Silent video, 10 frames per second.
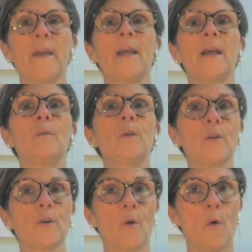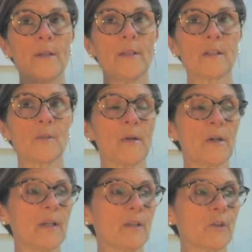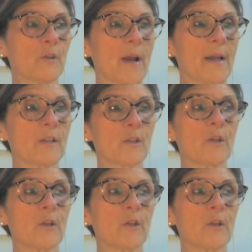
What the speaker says: And you're going to experience stress.